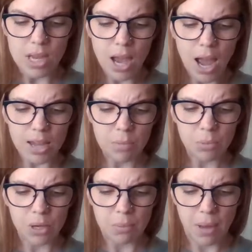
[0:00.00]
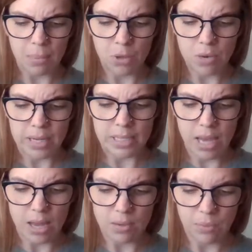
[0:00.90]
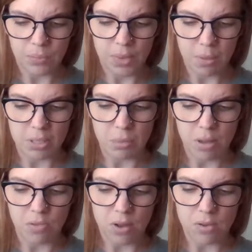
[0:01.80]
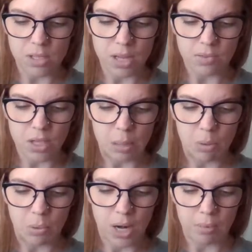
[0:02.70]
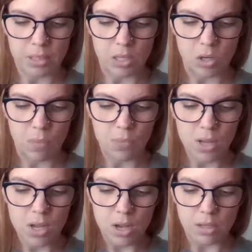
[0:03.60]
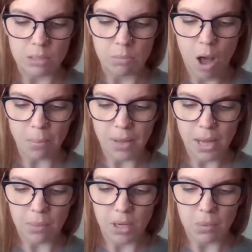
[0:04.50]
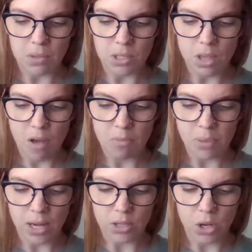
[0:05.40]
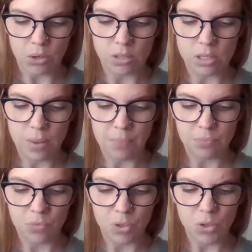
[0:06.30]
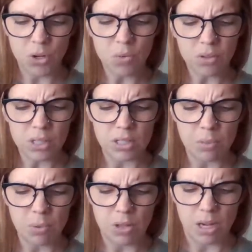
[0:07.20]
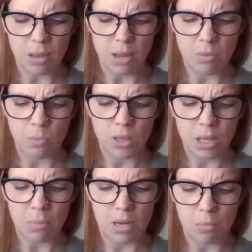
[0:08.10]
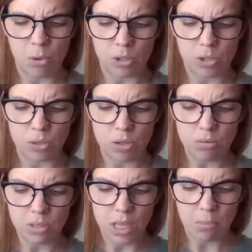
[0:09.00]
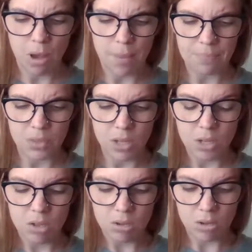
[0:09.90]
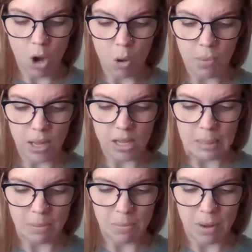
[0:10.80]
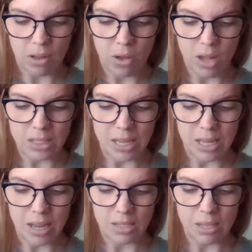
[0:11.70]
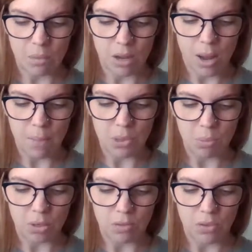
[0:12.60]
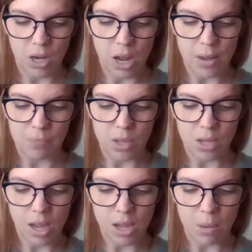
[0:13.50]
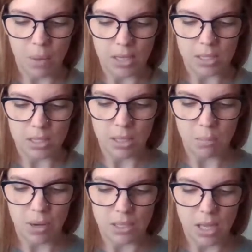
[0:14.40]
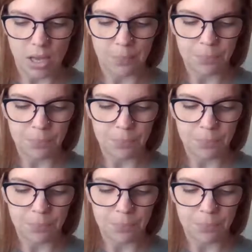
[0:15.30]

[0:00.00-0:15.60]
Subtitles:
I can bring Babu, I said. That was my favorite stuffed animal when I was little. A small black bear with a soft black nose. You don't really sleep with him anymore, do you? Said Mom. No, but I keep him in my closet in case I wake up in the middle of the night and can't get back to sleep, I said.